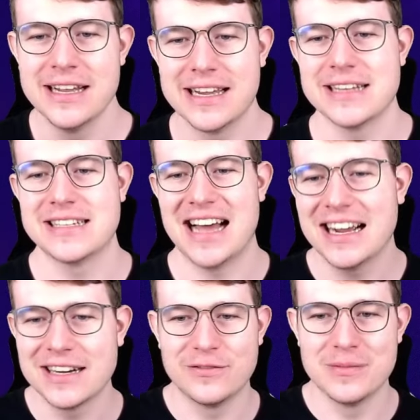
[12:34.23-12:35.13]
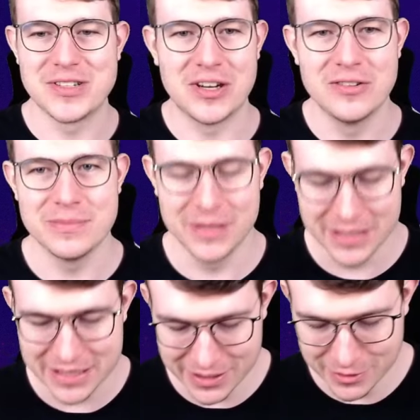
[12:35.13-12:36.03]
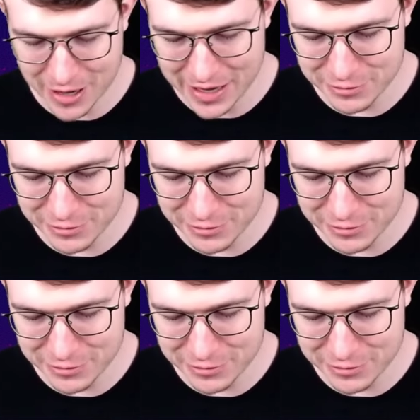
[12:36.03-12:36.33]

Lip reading: gets targeted from his own ability in a way,